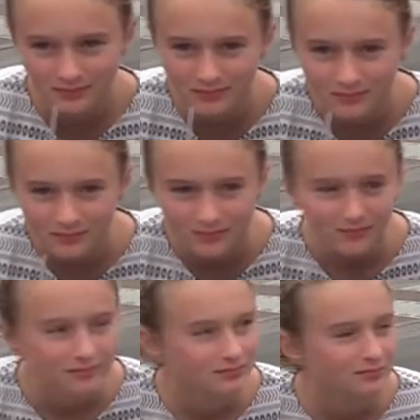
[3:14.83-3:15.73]

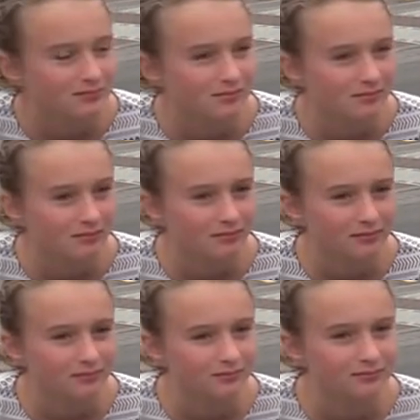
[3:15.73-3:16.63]

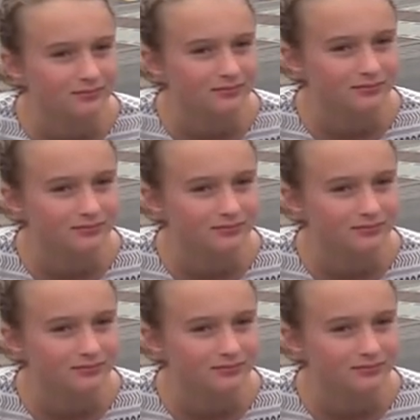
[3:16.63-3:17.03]
No words are spoken by the person on screen.